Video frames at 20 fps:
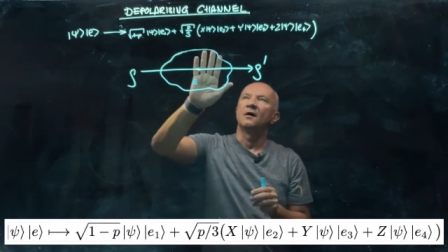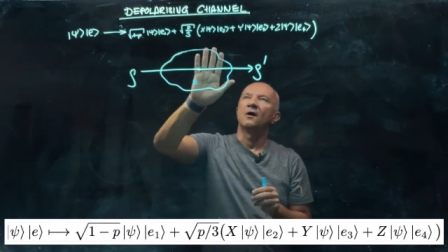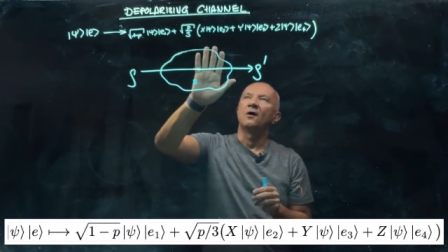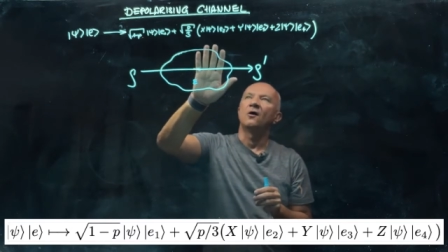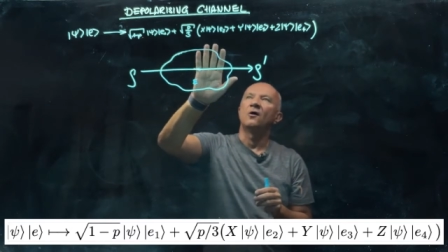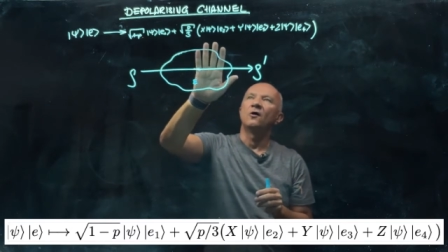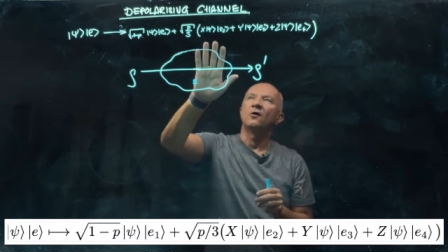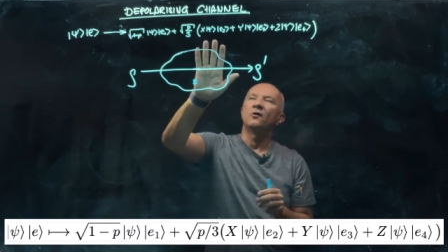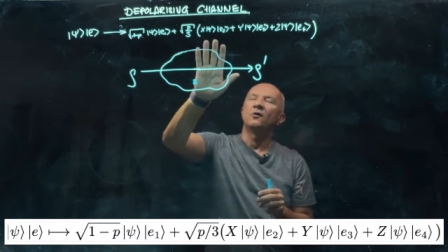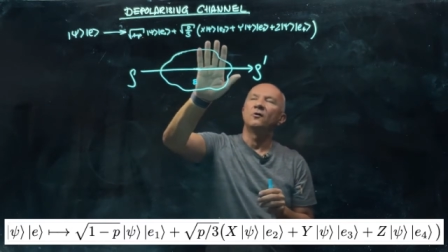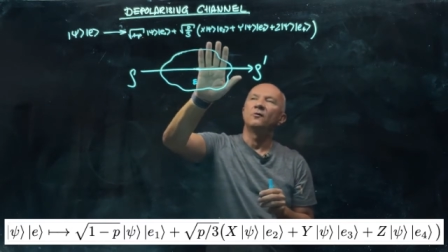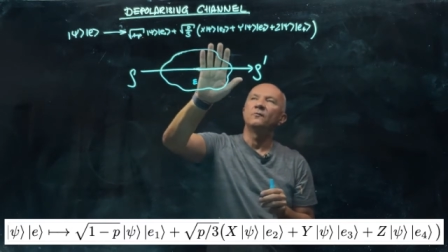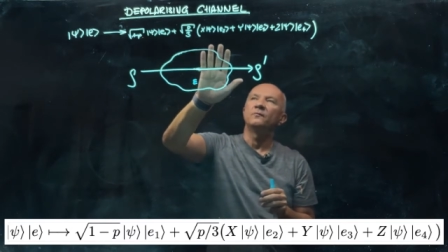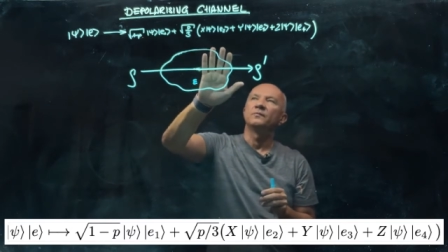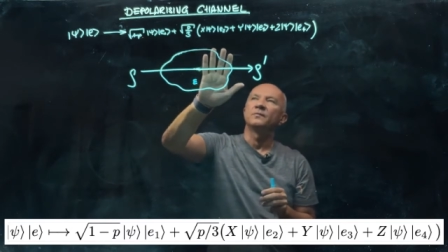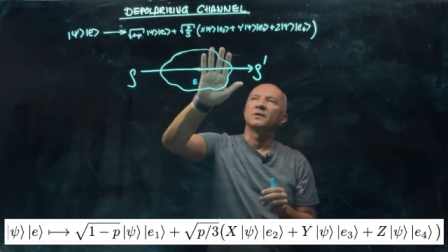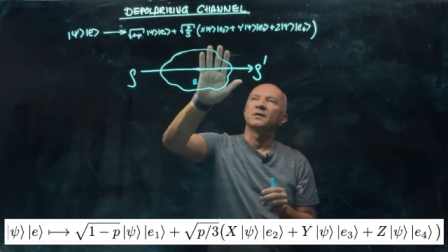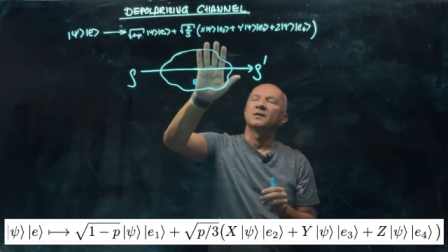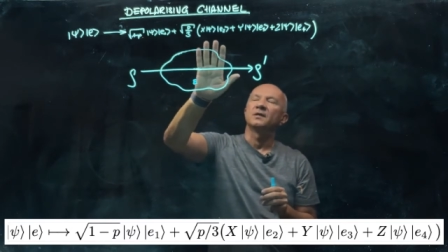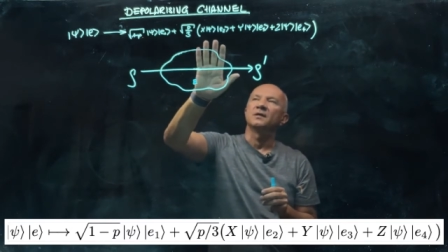or
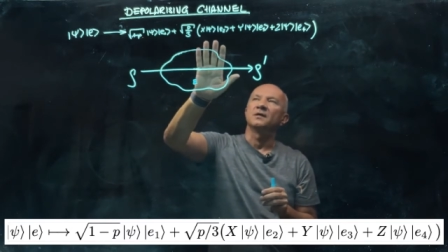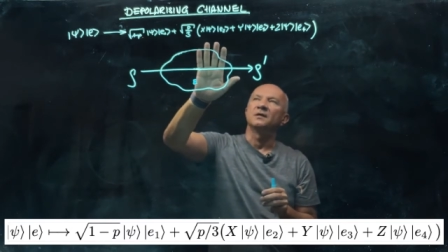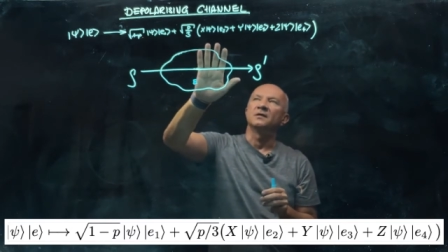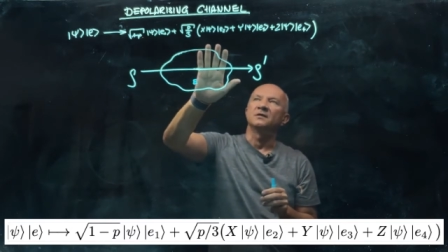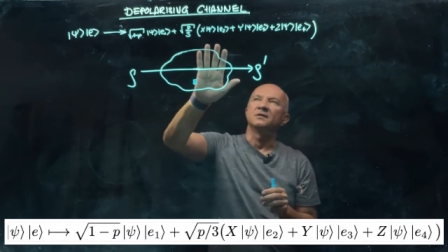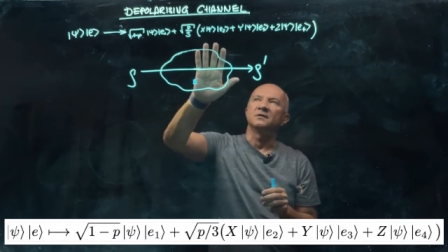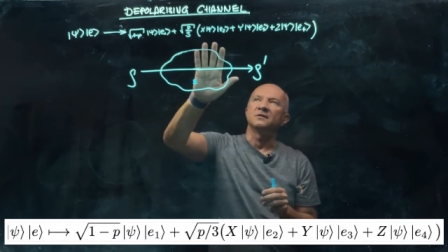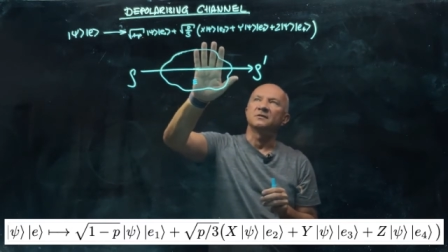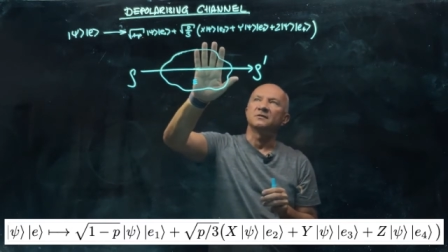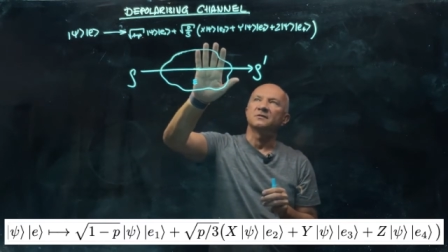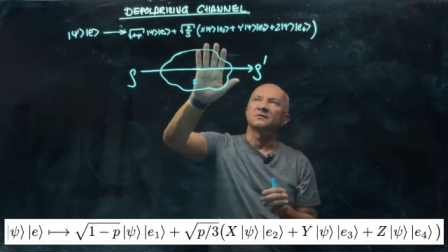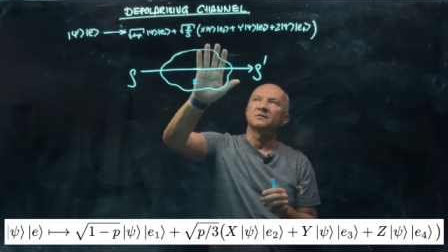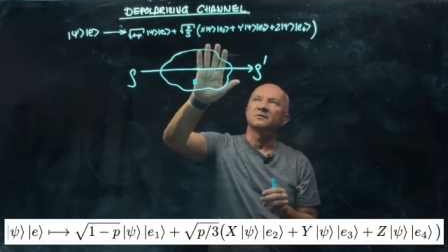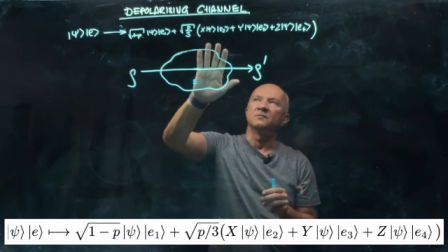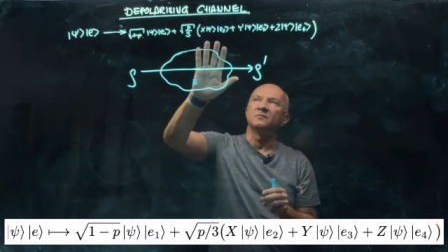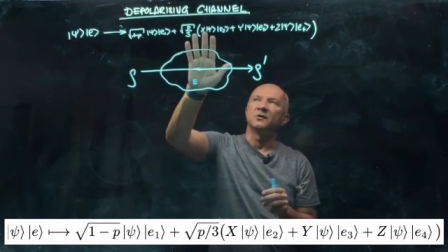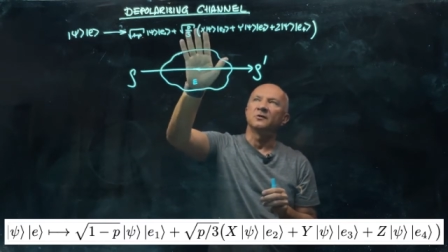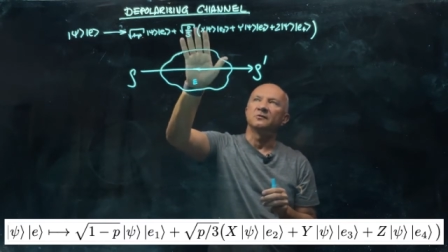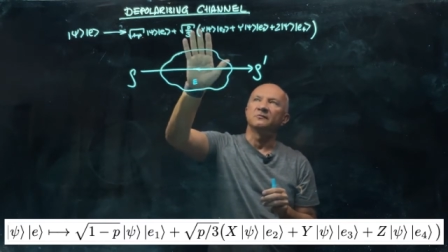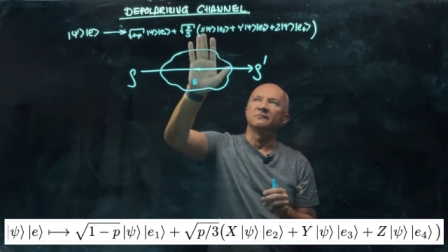it is
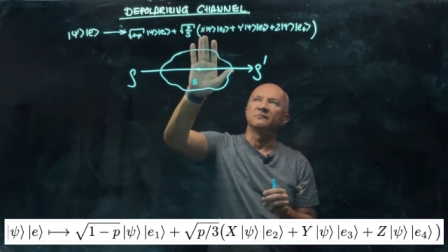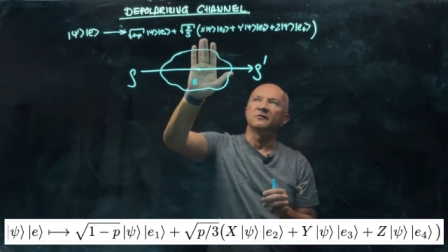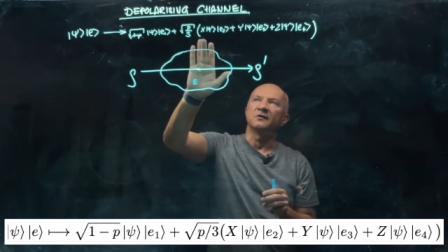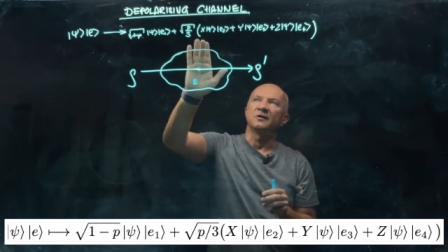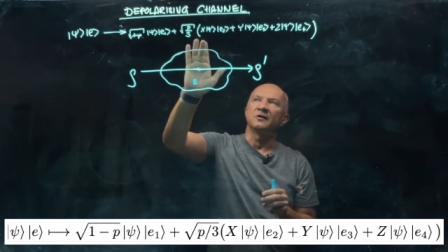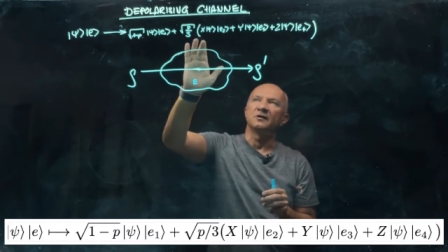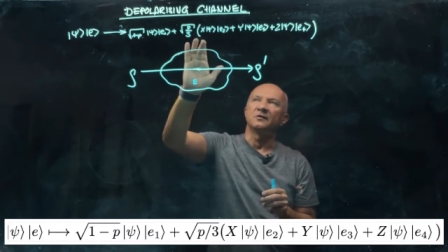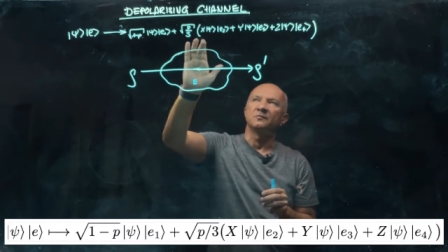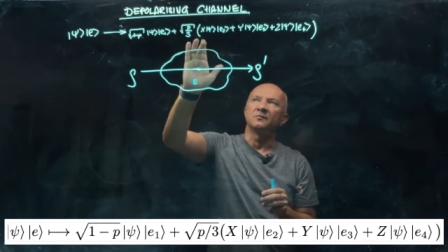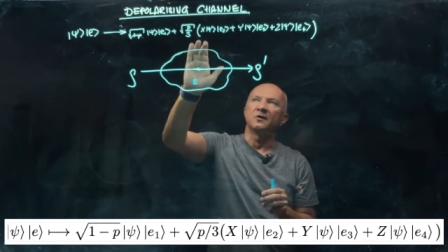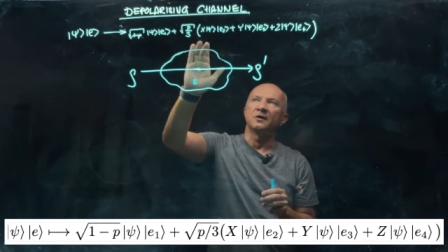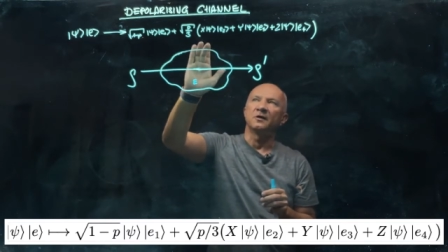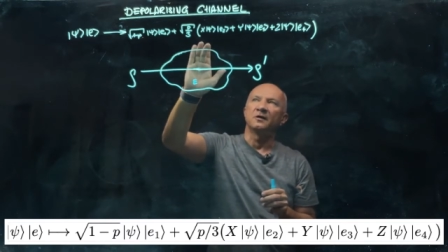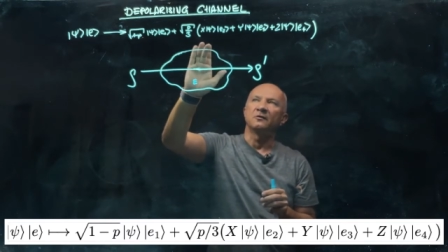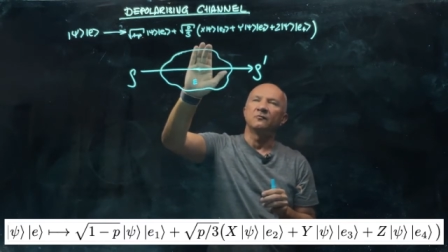modified by